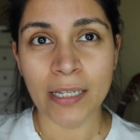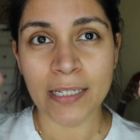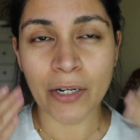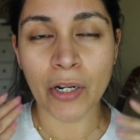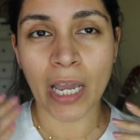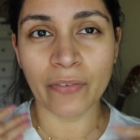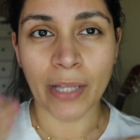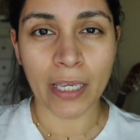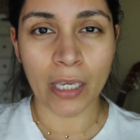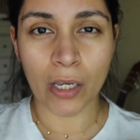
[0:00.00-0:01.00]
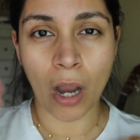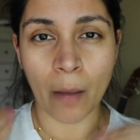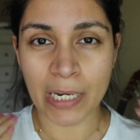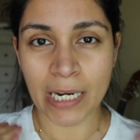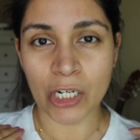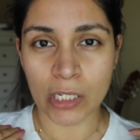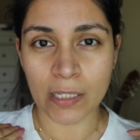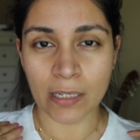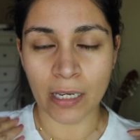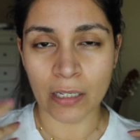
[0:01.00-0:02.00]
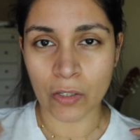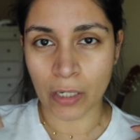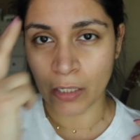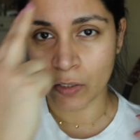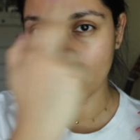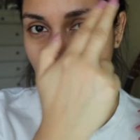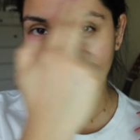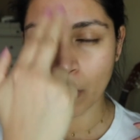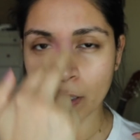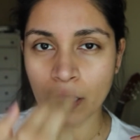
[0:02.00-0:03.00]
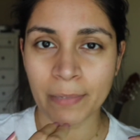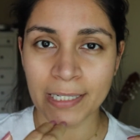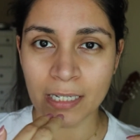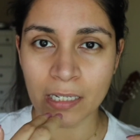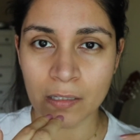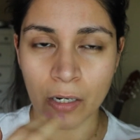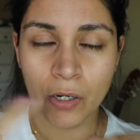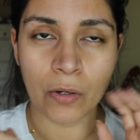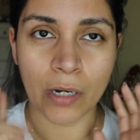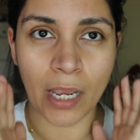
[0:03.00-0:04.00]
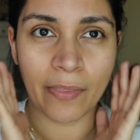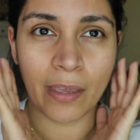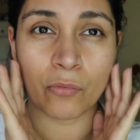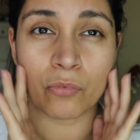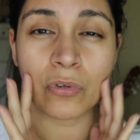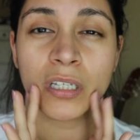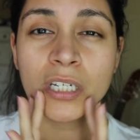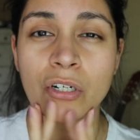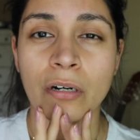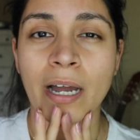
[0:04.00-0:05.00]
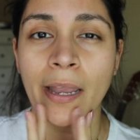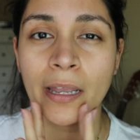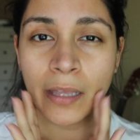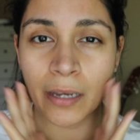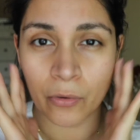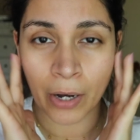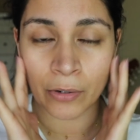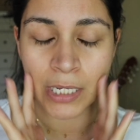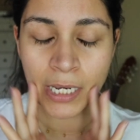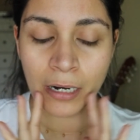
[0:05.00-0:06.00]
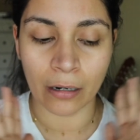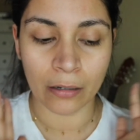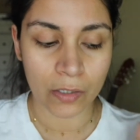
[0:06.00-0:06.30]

tend to have like combination skin, so I get super oily on my T-zone and then really dry like around here.